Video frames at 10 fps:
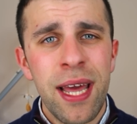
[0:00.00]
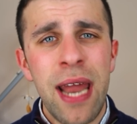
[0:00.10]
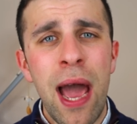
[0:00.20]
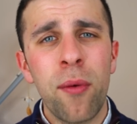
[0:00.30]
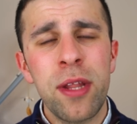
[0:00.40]

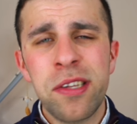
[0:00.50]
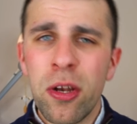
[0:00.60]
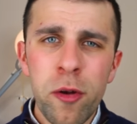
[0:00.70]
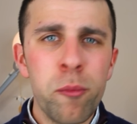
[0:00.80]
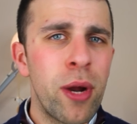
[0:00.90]
Now, there's a
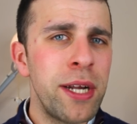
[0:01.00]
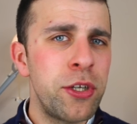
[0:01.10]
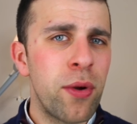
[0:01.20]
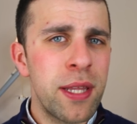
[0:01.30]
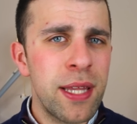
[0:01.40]
lot of
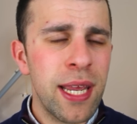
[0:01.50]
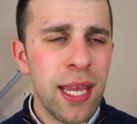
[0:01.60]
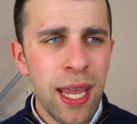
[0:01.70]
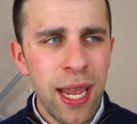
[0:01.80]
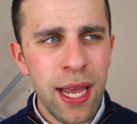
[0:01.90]
pressure, I
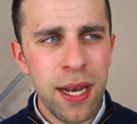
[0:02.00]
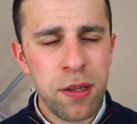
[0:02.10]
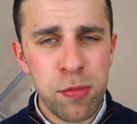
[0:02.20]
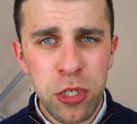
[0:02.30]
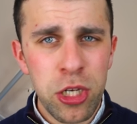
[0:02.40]
think, in
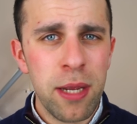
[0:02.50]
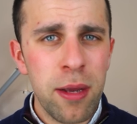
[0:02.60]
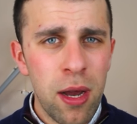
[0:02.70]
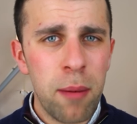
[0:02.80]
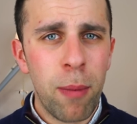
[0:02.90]
especially
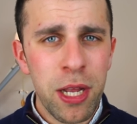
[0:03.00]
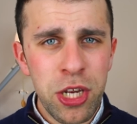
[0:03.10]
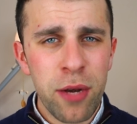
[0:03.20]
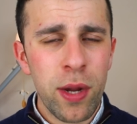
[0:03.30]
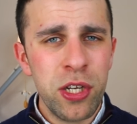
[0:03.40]
my
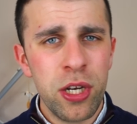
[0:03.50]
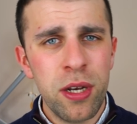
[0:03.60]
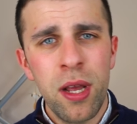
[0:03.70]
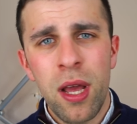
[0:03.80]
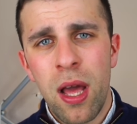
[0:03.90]
generation.